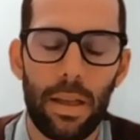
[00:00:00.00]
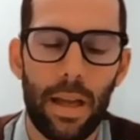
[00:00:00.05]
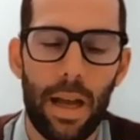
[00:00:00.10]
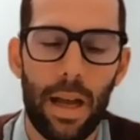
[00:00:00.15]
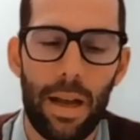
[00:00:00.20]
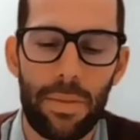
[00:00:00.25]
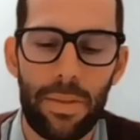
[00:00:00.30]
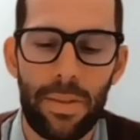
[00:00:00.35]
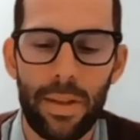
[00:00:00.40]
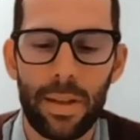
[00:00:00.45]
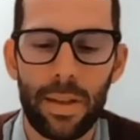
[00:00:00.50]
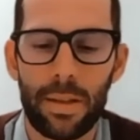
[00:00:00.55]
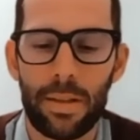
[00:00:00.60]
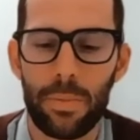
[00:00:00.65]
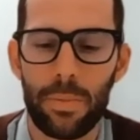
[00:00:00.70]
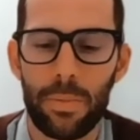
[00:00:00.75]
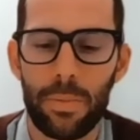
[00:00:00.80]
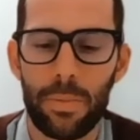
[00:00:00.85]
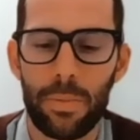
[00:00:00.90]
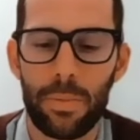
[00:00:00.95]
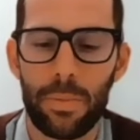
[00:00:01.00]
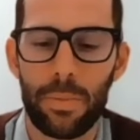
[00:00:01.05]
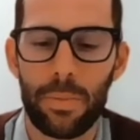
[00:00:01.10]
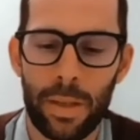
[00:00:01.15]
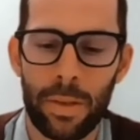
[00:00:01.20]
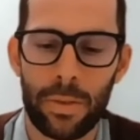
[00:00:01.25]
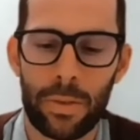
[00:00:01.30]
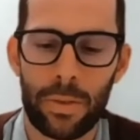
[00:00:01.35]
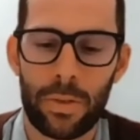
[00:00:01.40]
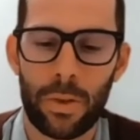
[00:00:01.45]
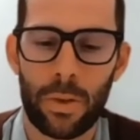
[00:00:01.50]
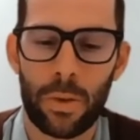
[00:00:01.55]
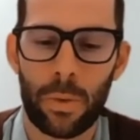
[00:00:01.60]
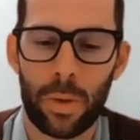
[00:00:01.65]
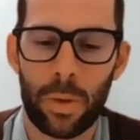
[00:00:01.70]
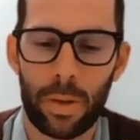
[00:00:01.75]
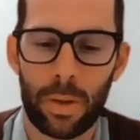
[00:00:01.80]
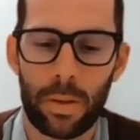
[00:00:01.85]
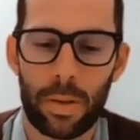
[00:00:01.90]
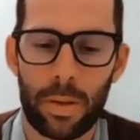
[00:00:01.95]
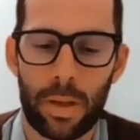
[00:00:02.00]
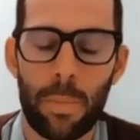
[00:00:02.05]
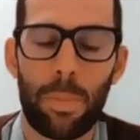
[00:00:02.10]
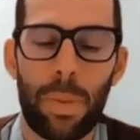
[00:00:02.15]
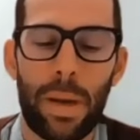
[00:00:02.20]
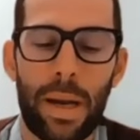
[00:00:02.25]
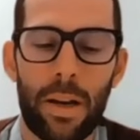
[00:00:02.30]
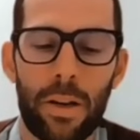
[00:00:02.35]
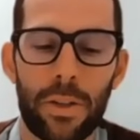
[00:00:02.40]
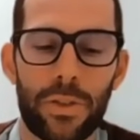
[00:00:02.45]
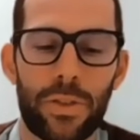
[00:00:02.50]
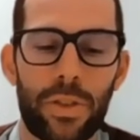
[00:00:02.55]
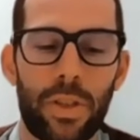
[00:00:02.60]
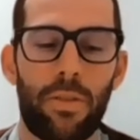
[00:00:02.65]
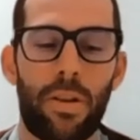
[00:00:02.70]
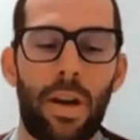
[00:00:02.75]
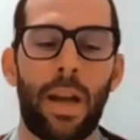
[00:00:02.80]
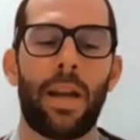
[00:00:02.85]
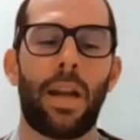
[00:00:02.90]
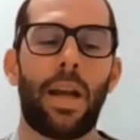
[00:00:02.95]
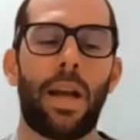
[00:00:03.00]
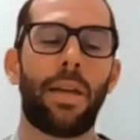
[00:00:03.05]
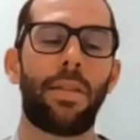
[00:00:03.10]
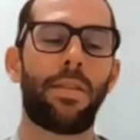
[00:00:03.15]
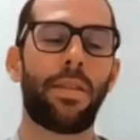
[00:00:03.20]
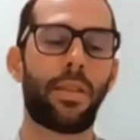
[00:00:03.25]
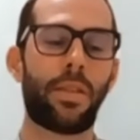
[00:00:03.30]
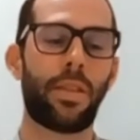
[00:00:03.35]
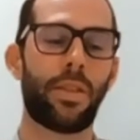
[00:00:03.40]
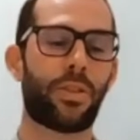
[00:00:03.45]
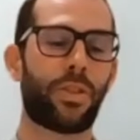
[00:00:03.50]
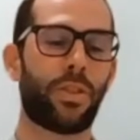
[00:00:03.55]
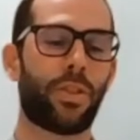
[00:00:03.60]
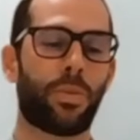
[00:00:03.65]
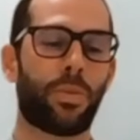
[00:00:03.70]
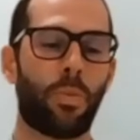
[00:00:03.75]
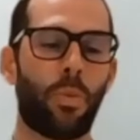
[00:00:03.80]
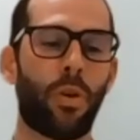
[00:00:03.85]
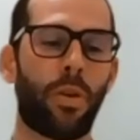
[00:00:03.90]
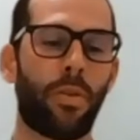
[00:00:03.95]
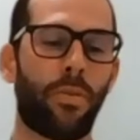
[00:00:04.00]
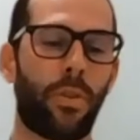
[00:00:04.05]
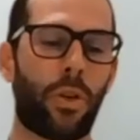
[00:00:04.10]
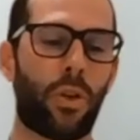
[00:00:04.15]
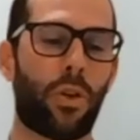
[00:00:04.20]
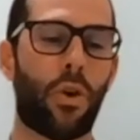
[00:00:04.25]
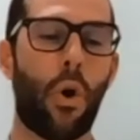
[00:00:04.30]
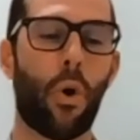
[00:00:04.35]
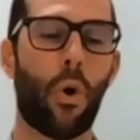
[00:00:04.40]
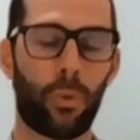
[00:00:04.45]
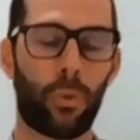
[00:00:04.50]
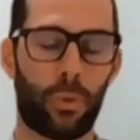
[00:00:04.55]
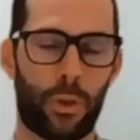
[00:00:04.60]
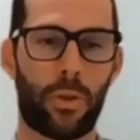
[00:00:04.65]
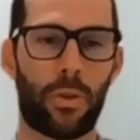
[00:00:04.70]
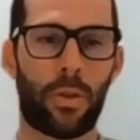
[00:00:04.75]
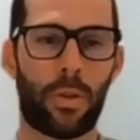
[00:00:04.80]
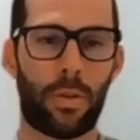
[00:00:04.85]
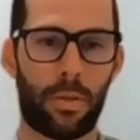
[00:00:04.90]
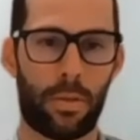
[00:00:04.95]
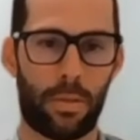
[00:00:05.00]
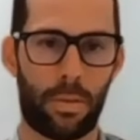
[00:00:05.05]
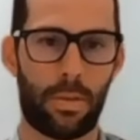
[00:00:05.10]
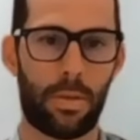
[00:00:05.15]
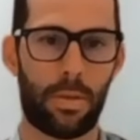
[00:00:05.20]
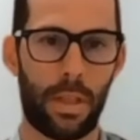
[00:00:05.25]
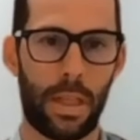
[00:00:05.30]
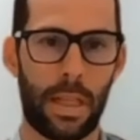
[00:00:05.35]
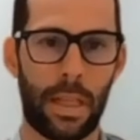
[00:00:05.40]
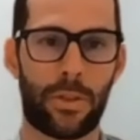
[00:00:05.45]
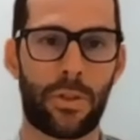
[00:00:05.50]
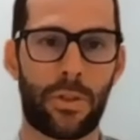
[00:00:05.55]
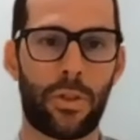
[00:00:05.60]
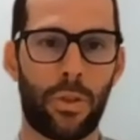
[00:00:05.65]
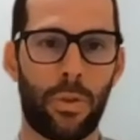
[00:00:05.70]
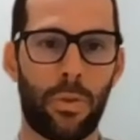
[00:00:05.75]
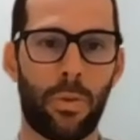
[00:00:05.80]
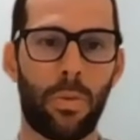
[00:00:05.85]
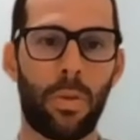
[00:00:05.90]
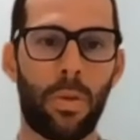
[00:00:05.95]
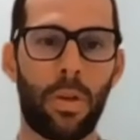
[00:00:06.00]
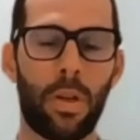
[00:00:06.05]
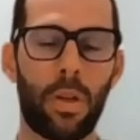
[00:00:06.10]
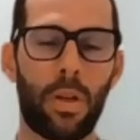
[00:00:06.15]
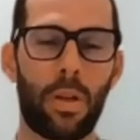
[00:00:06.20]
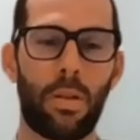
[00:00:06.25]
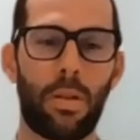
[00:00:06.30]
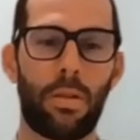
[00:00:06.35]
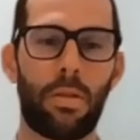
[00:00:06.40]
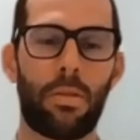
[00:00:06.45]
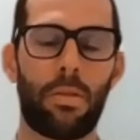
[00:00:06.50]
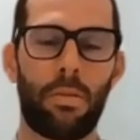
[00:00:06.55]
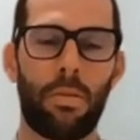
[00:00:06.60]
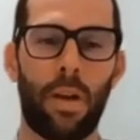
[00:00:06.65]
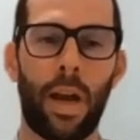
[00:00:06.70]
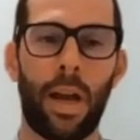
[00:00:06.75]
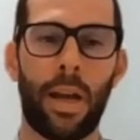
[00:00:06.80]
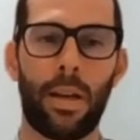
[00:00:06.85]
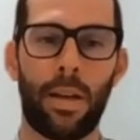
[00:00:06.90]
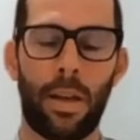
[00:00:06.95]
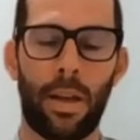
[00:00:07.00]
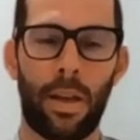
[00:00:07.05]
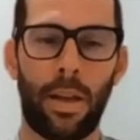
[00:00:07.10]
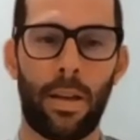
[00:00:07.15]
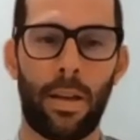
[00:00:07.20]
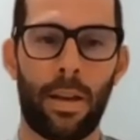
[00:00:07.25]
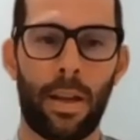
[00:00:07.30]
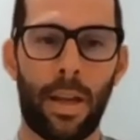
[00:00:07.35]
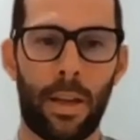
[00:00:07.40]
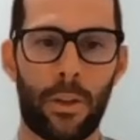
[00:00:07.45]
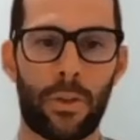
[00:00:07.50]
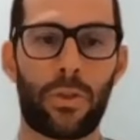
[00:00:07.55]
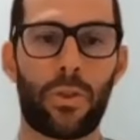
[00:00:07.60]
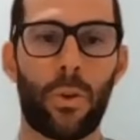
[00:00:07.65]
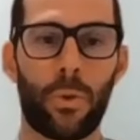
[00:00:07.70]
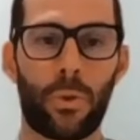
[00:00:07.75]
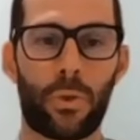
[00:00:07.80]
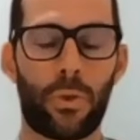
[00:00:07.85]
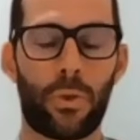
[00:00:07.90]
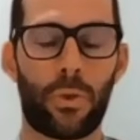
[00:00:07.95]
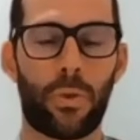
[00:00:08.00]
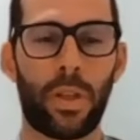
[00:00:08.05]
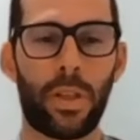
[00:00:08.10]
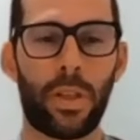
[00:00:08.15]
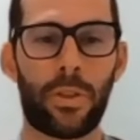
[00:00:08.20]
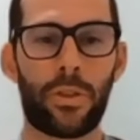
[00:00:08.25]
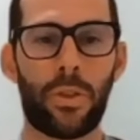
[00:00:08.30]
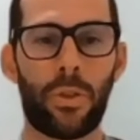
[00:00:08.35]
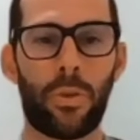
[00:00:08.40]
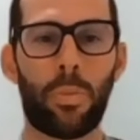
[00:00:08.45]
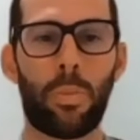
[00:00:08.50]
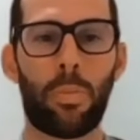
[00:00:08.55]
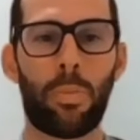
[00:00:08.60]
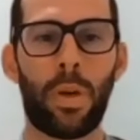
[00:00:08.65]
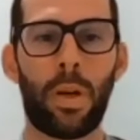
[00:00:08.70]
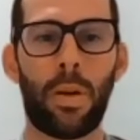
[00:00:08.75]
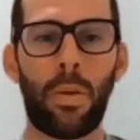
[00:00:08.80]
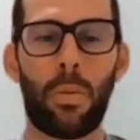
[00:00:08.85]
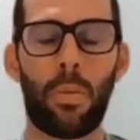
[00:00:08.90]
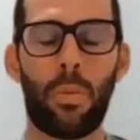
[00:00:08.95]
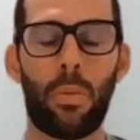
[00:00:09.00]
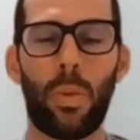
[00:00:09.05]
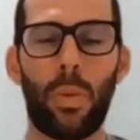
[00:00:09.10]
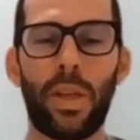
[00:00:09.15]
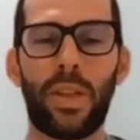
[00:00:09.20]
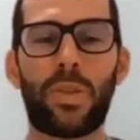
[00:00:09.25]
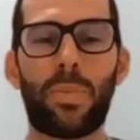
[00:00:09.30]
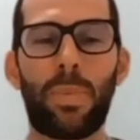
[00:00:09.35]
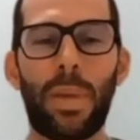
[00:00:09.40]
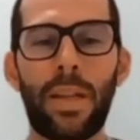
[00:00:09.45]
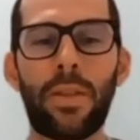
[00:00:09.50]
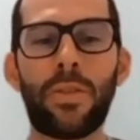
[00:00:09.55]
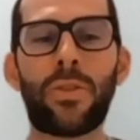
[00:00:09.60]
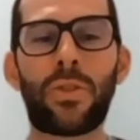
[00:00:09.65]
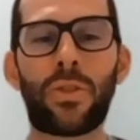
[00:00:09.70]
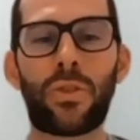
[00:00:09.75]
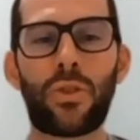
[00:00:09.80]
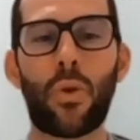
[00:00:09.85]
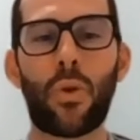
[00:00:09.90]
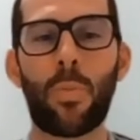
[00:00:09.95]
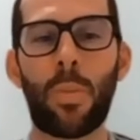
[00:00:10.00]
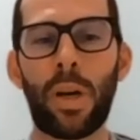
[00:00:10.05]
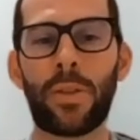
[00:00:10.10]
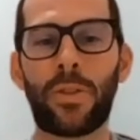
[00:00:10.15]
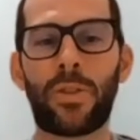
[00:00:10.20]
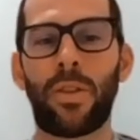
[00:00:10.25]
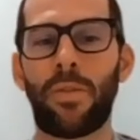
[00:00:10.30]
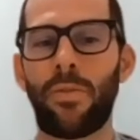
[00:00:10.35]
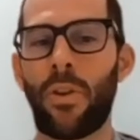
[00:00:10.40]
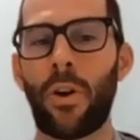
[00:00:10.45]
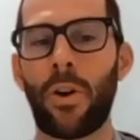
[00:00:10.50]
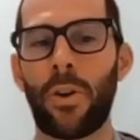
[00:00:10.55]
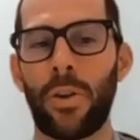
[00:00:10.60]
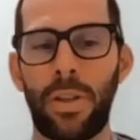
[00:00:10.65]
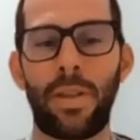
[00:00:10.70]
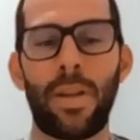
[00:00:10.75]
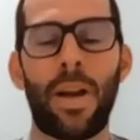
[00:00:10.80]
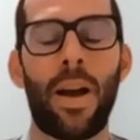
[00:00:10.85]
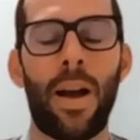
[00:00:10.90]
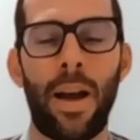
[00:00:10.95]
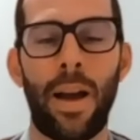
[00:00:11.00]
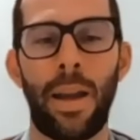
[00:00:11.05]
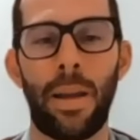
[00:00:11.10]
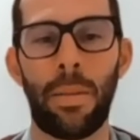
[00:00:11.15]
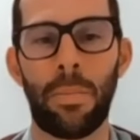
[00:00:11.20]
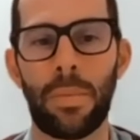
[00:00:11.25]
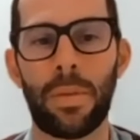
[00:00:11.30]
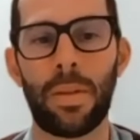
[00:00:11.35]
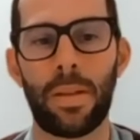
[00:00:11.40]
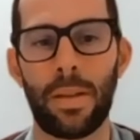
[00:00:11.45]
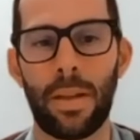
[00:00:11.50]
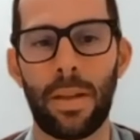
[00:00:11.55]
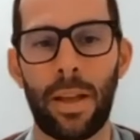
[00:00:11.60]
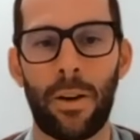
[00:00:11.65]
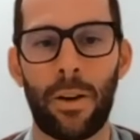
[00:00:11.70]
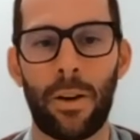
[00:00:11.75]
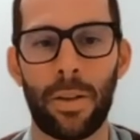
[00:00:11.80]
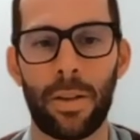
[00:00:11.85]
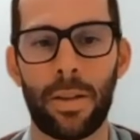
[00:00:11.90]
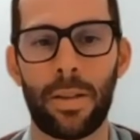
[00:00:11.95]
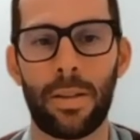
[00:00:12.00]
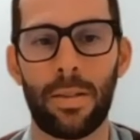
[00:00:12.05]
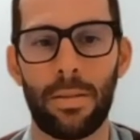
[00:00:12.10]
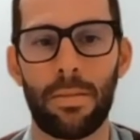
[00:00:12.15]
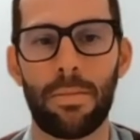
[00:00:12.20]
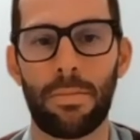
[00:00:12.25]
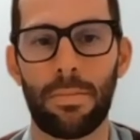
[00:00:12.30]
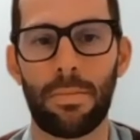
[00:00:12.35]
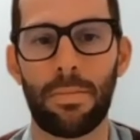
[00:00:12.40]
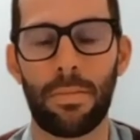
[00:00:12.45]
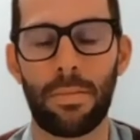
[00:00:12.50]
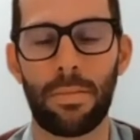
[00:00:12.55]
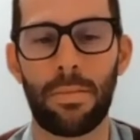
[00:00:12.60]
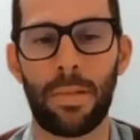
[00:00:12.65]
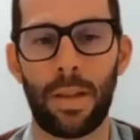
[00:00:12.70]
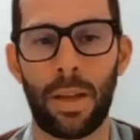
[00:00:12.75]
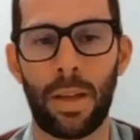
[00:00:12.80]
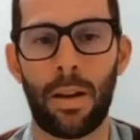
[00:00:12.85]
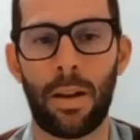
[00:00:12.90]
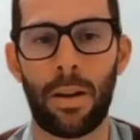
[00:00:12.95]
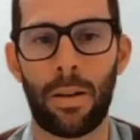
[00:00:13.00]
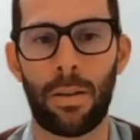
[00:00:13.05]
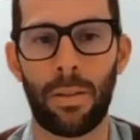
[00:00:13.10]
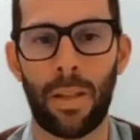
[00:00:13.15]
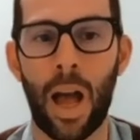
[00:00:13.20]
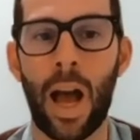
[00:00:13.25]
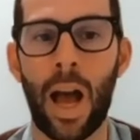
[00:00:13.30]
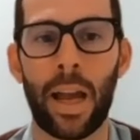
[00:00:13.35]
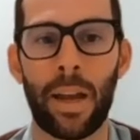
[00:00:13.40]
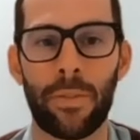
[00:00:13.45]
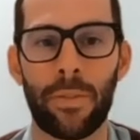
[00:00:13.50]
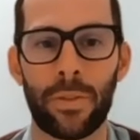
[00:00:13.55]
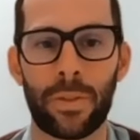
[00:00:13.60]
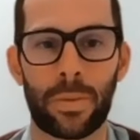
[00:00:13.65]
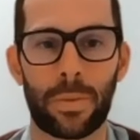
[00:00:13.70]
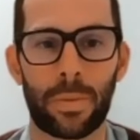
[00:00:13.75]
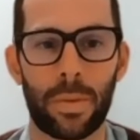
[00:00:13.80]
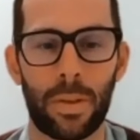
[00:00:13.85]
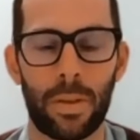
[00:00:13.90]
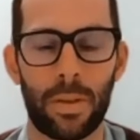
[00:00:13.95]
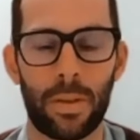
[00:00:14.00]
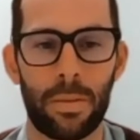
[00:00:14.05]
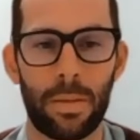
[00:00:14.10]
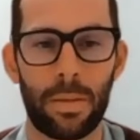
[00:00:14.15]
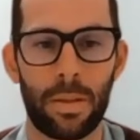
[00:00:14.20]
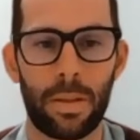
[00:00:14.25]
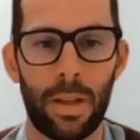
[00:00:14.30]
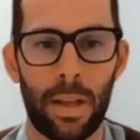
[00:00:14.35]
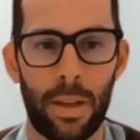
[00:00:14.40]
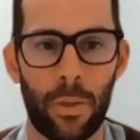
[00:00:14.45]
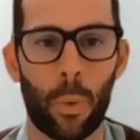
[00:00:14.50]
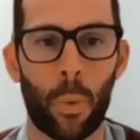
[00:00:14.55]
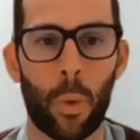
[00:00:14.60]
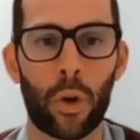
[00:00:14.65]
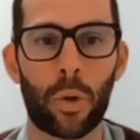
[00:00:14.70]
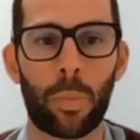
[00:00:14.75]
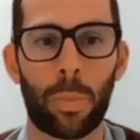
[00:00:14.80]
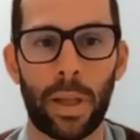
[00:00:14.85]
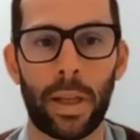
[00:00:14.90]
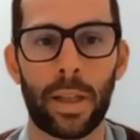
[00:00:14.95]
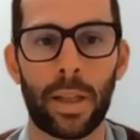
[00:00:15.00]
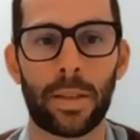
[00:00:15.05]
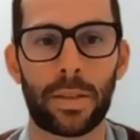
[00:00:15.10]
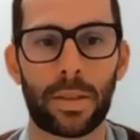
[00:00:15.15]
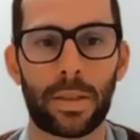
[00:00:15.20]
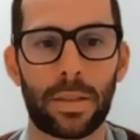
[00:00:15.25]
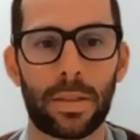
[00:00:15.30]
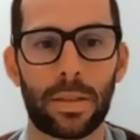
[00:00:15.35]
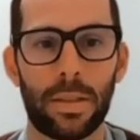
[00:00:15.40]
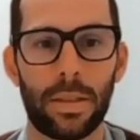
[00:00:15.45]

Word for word: I think, I mean, so comparison, right? I think this is more of a culture issue, right? And, and a social issue, but we spend so much of our time in our, in our lives in the workplace.